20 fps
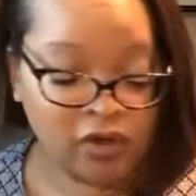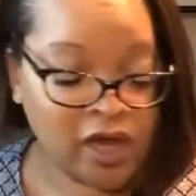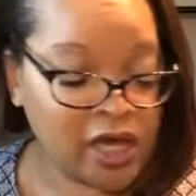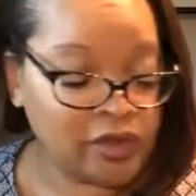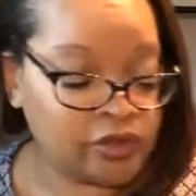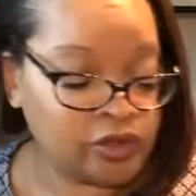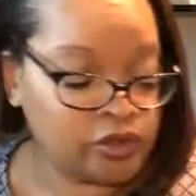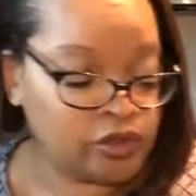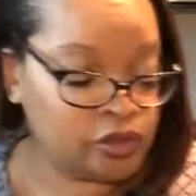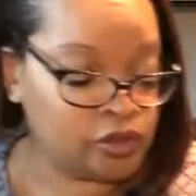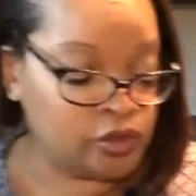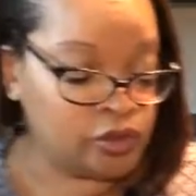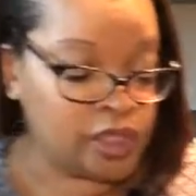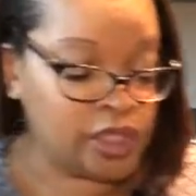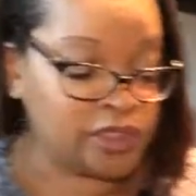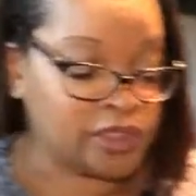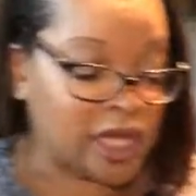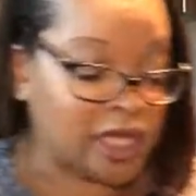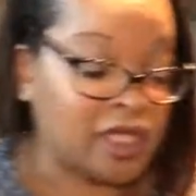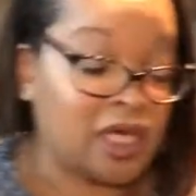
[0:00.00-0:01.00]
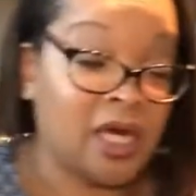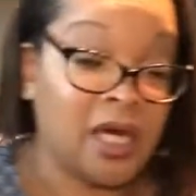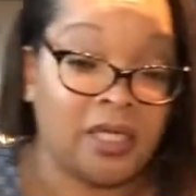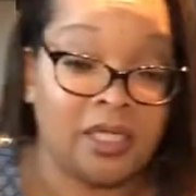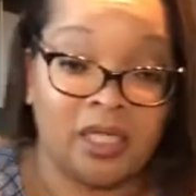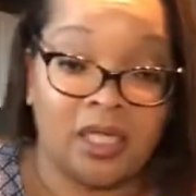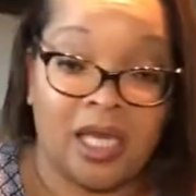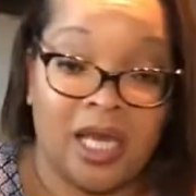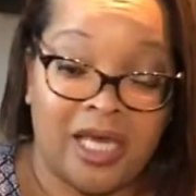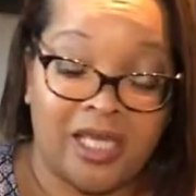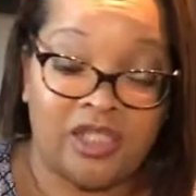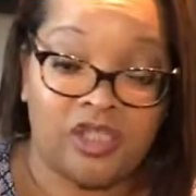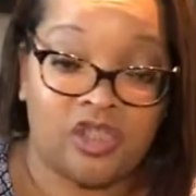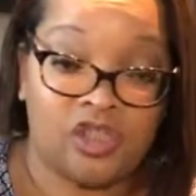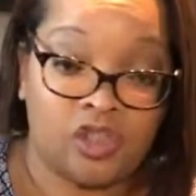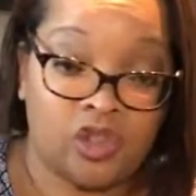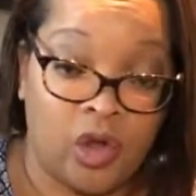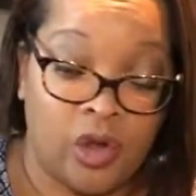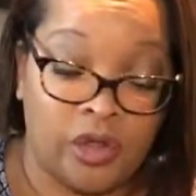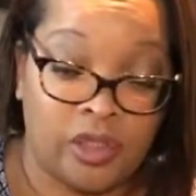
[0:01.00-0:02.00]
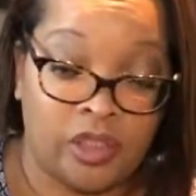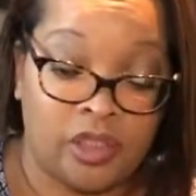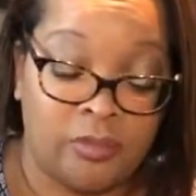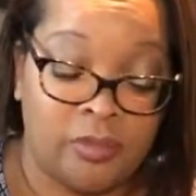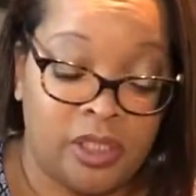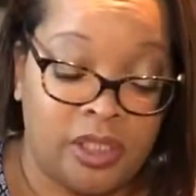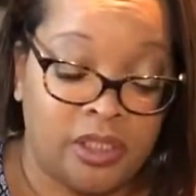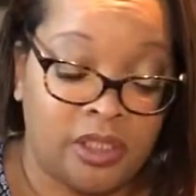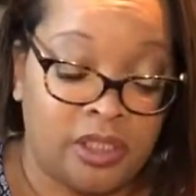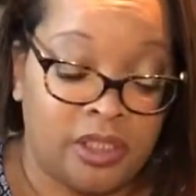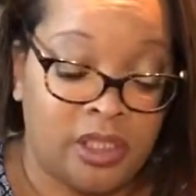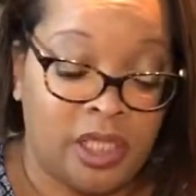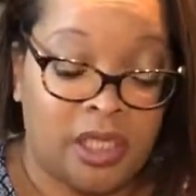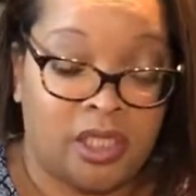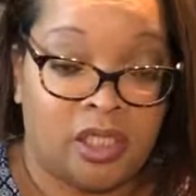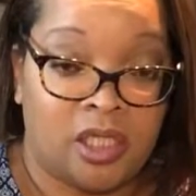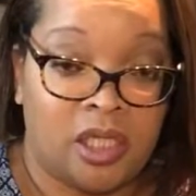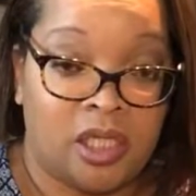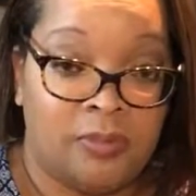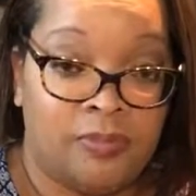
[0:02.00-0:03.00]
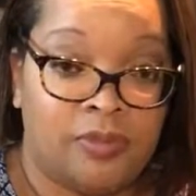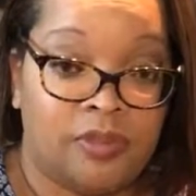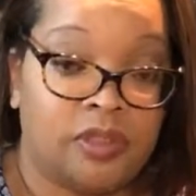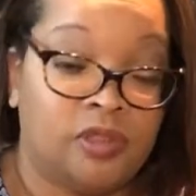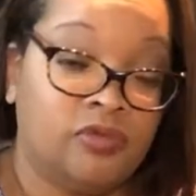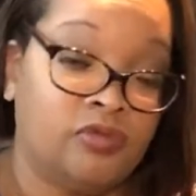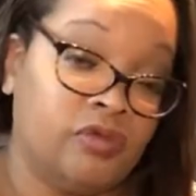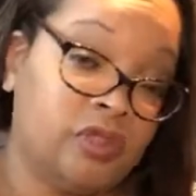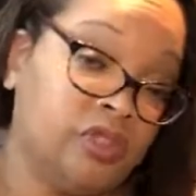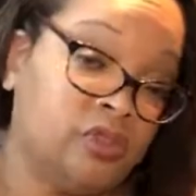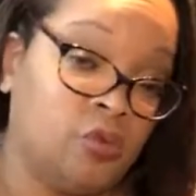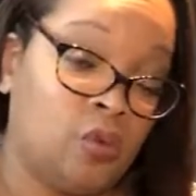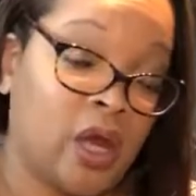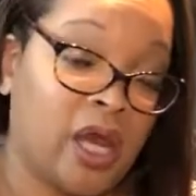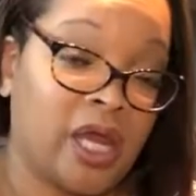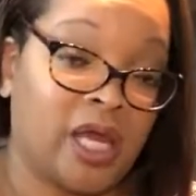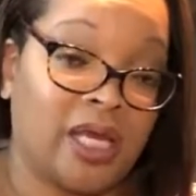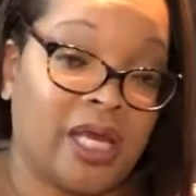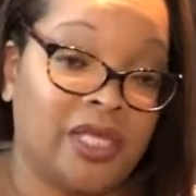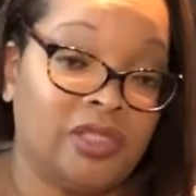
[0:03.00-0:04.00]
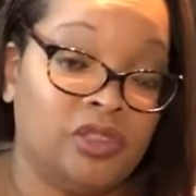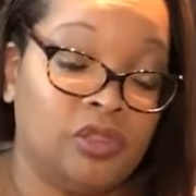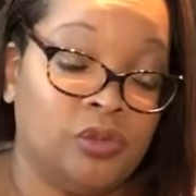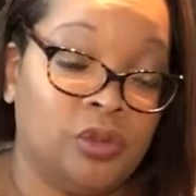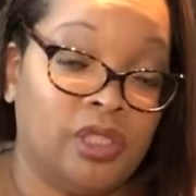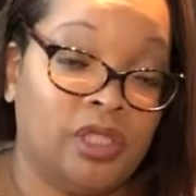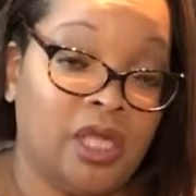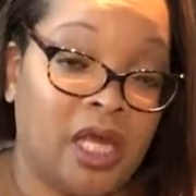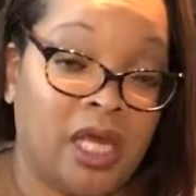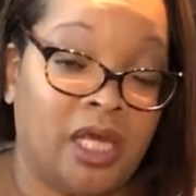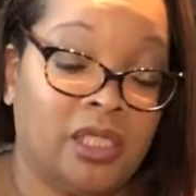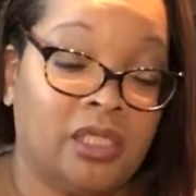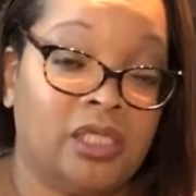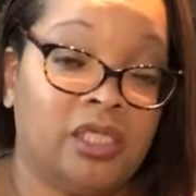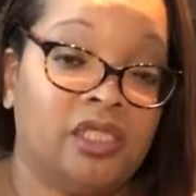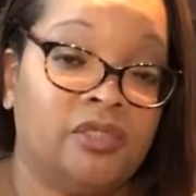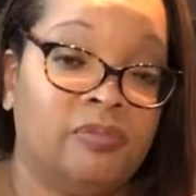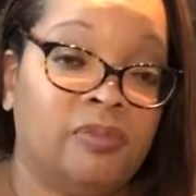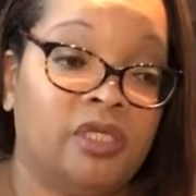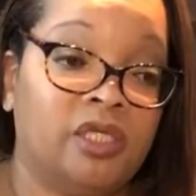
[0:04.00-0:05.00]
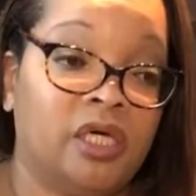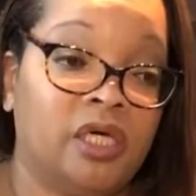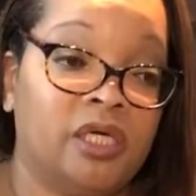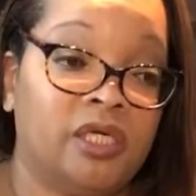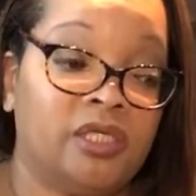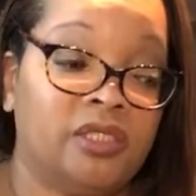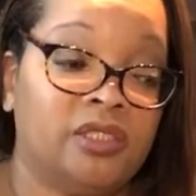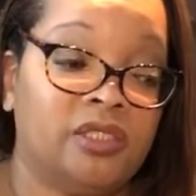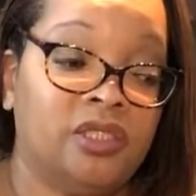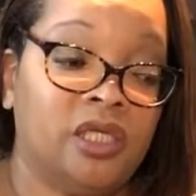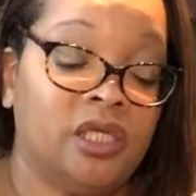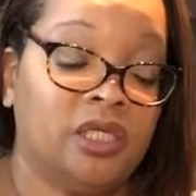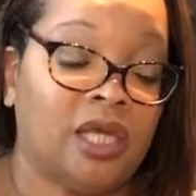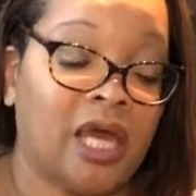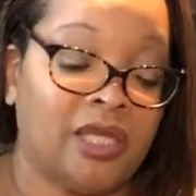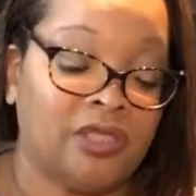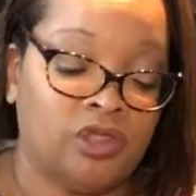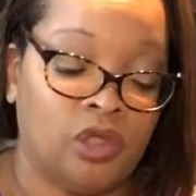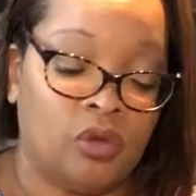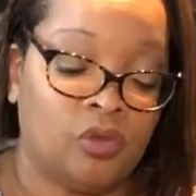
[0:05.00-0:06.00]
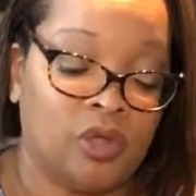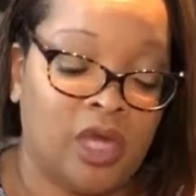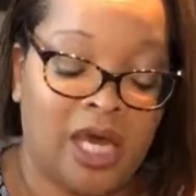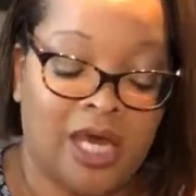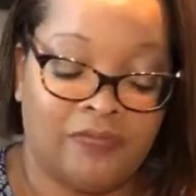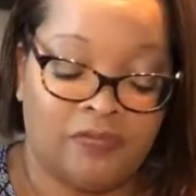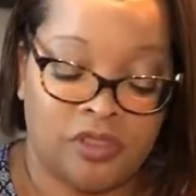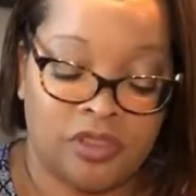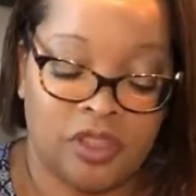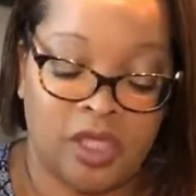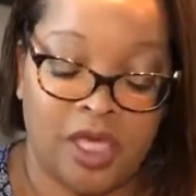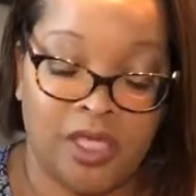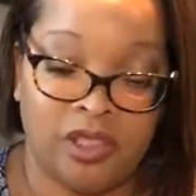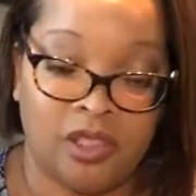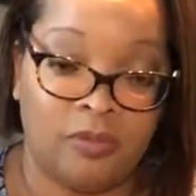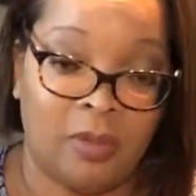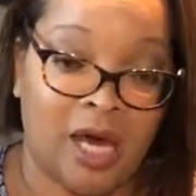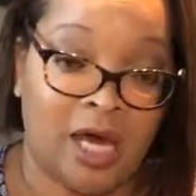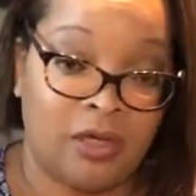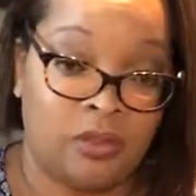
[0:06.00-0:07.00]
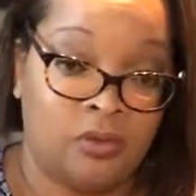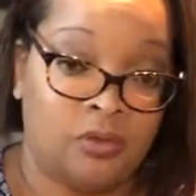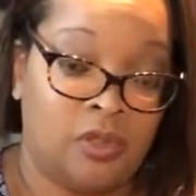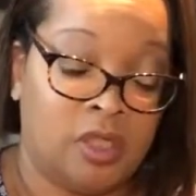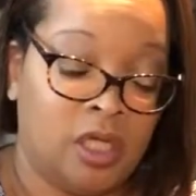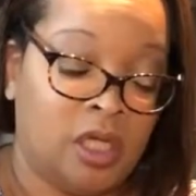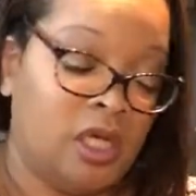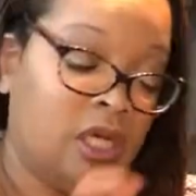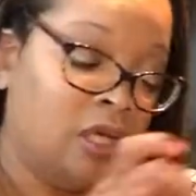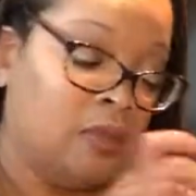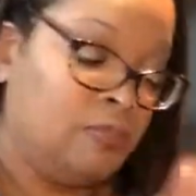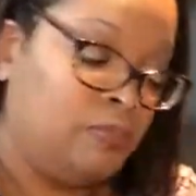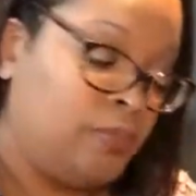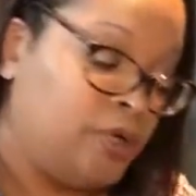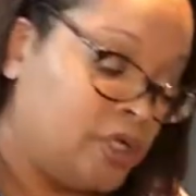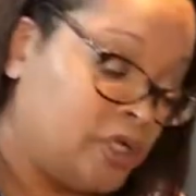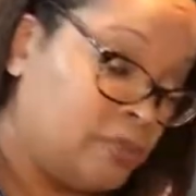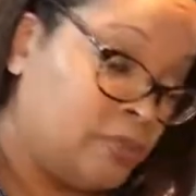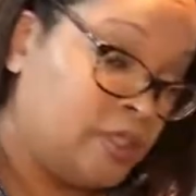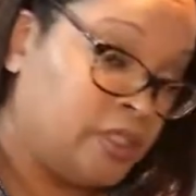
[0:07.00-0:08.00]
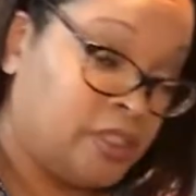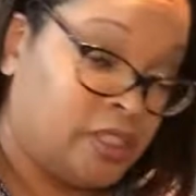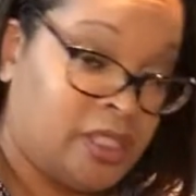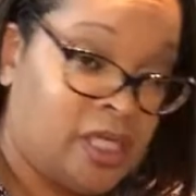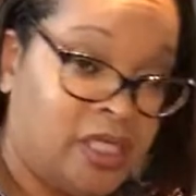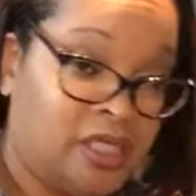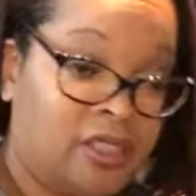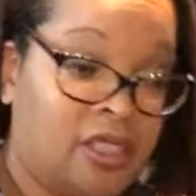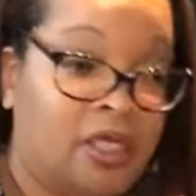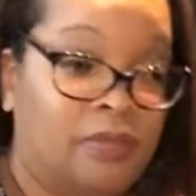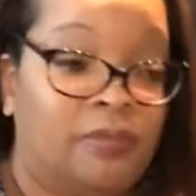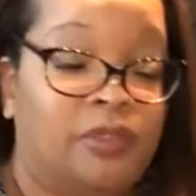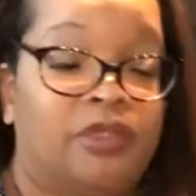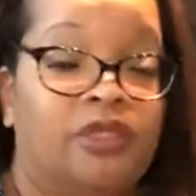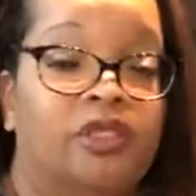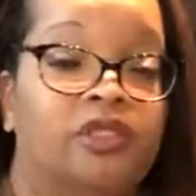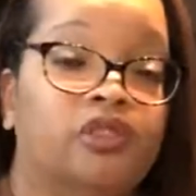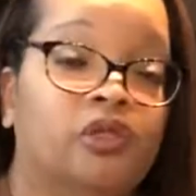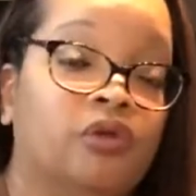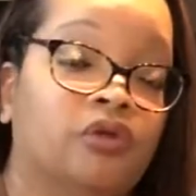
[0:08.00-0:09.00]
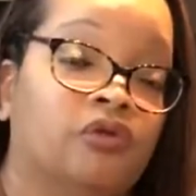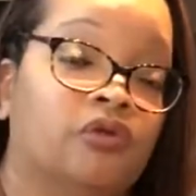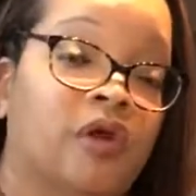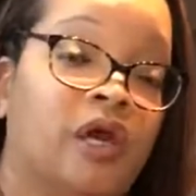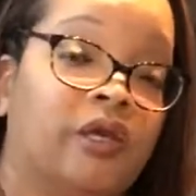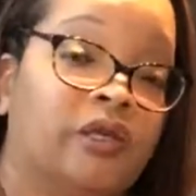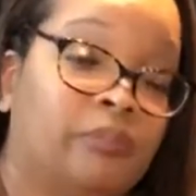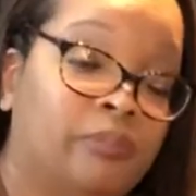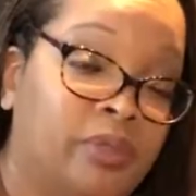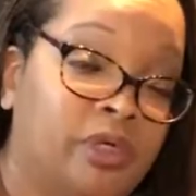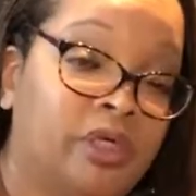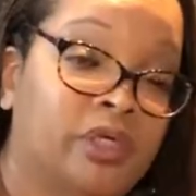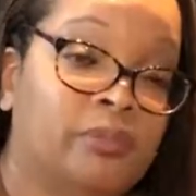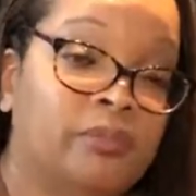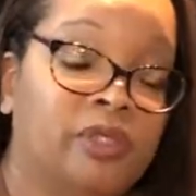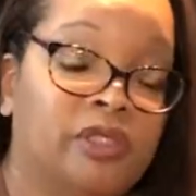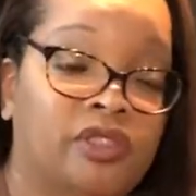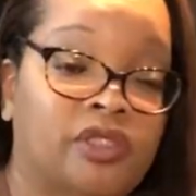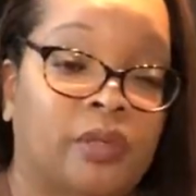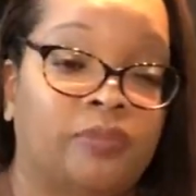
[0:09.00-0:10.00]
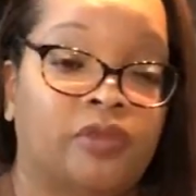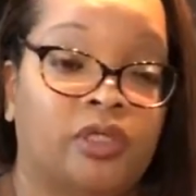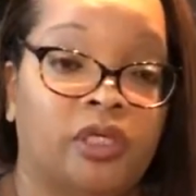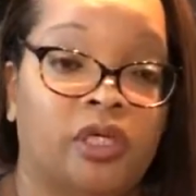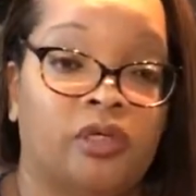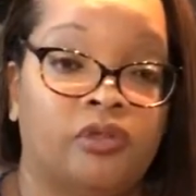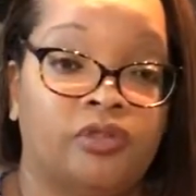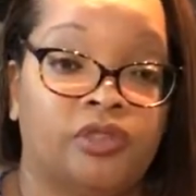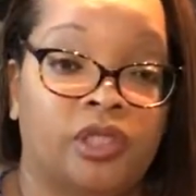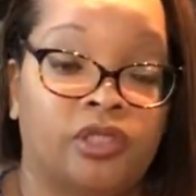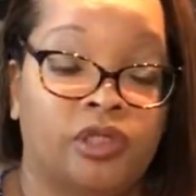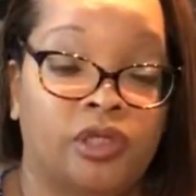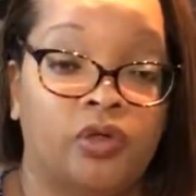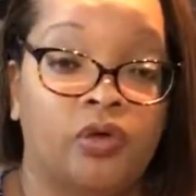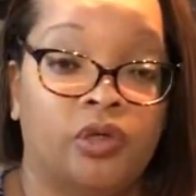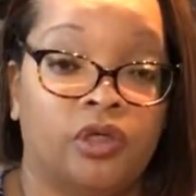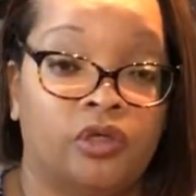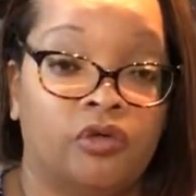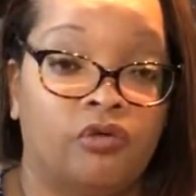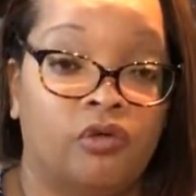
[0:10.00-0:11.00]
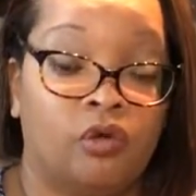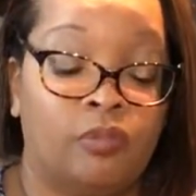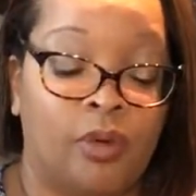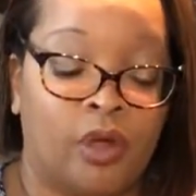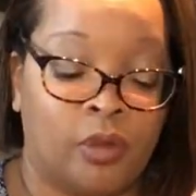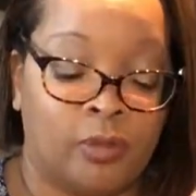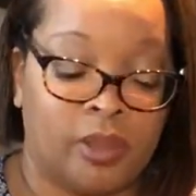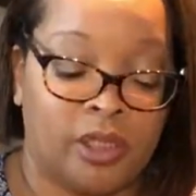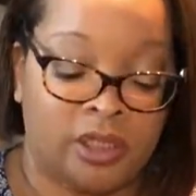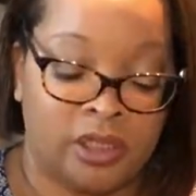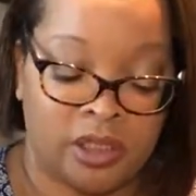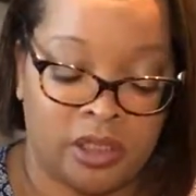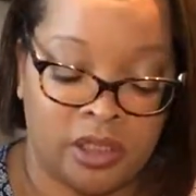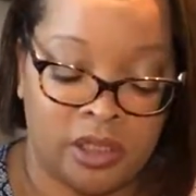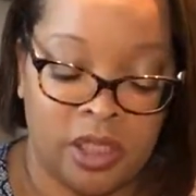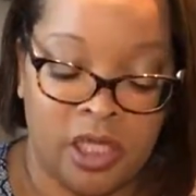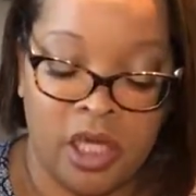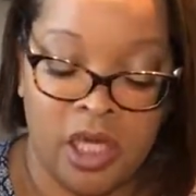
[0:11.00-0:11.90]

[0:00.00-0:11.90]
rather do is I kind of like starting them in the net cups, and the reason why I like doing that is because then I don't have to take them out, put them in a net cup, and then turn around and put them in something else that they're going to grow permanently.